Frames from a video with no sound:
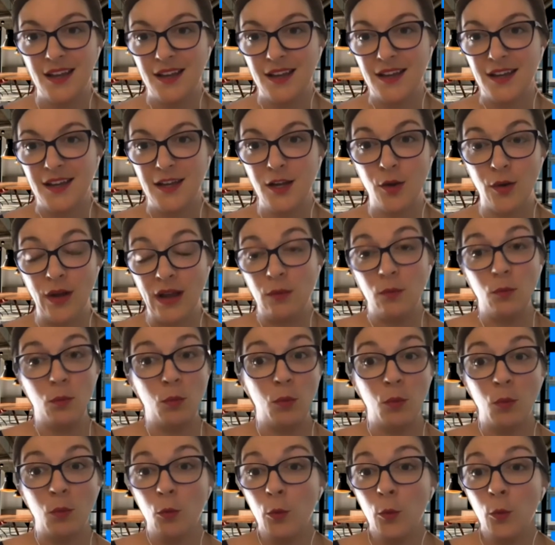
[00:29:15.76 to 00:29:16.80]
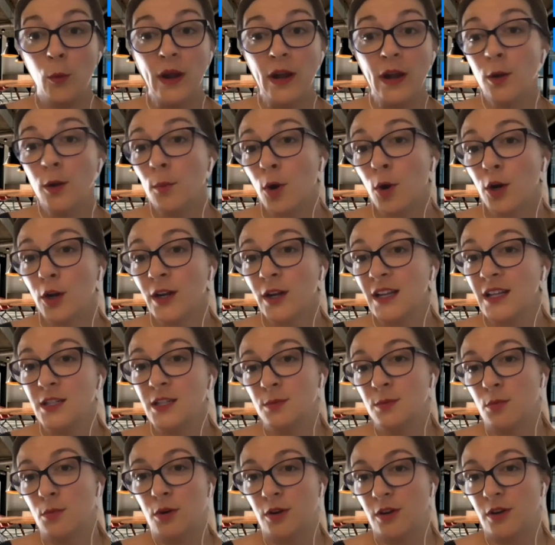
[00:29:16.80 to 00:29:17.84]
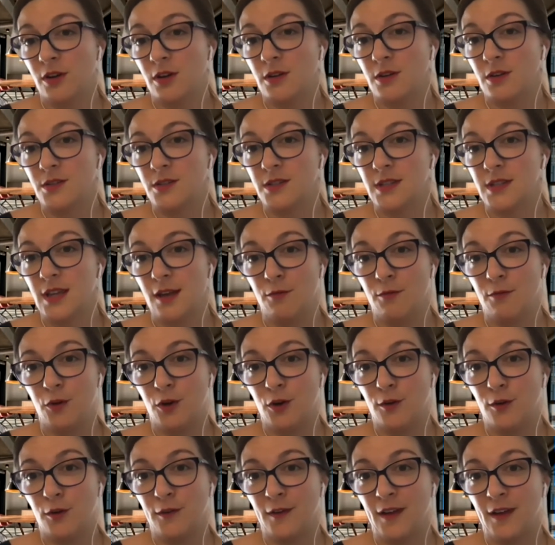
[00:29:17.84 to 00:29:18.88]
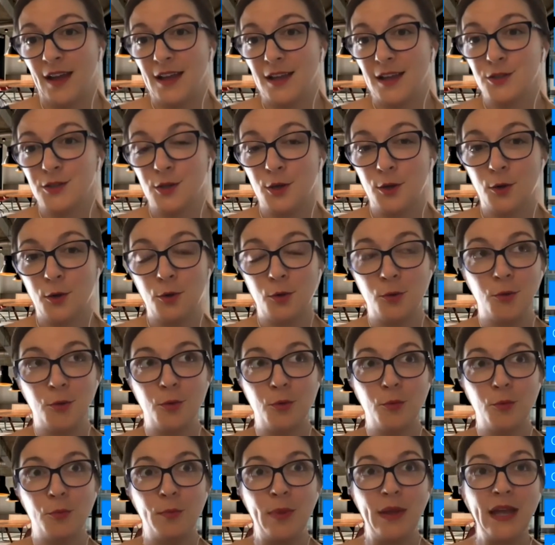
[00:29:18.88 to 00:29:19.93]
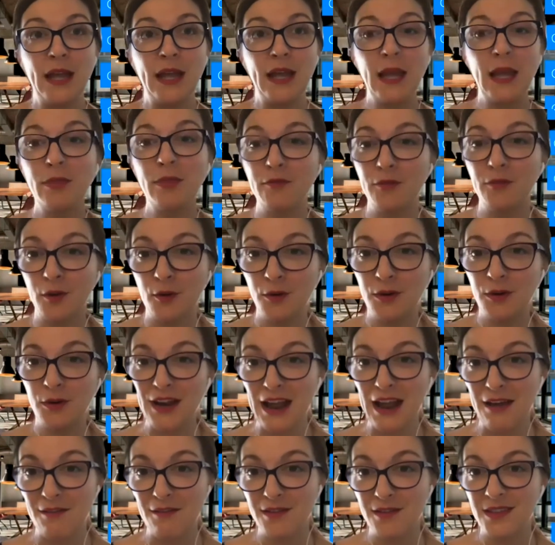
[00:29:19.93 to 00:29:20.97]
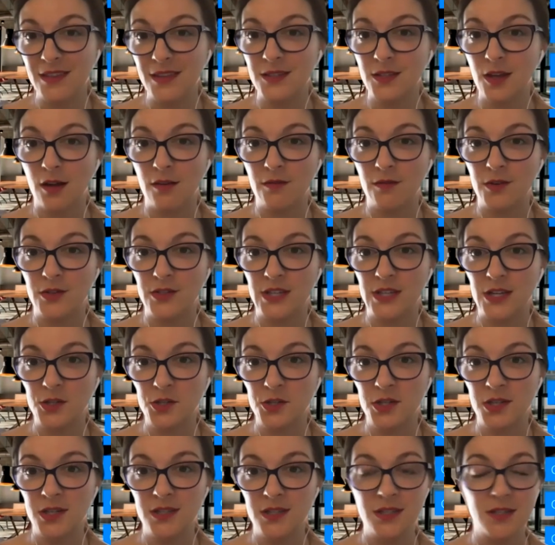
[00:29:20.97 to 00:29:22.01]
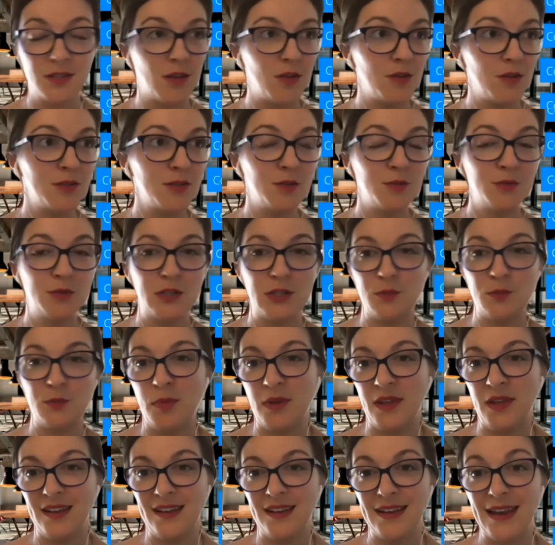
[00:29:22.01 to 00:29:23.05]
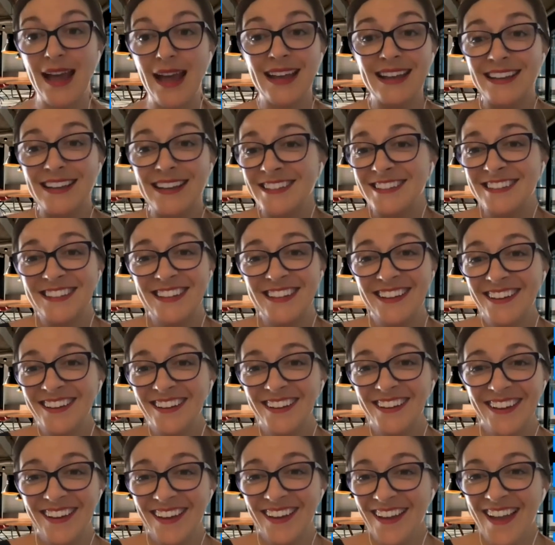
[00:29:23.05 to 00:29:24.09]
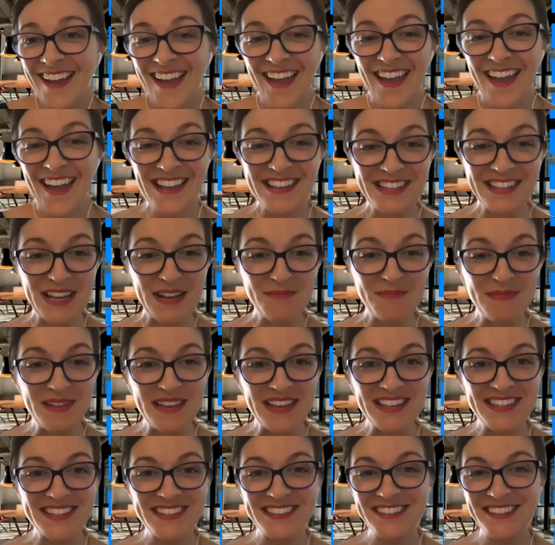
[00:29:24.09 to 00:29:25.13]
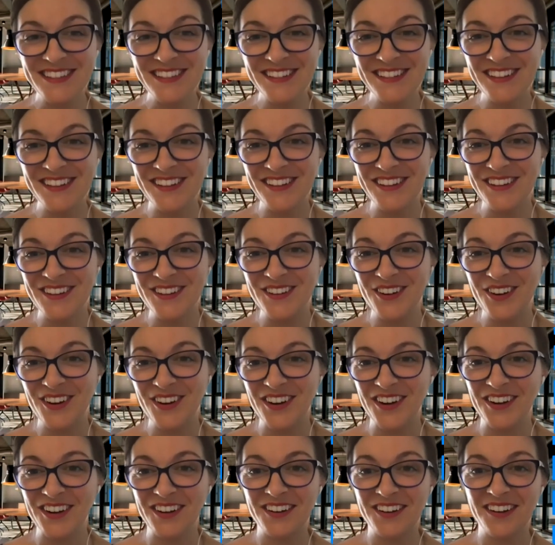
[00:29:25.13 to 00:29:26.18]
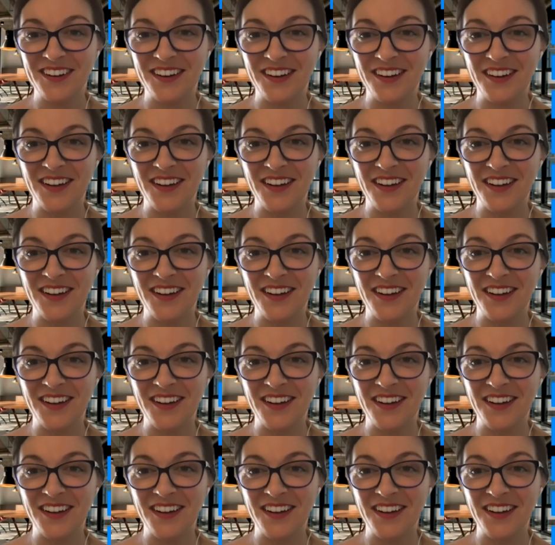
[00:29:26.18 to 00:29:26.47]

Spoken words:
and we are marketing to marketers at Vertify. So picking up the phone and having these conversations has also just been nice, as I miss, our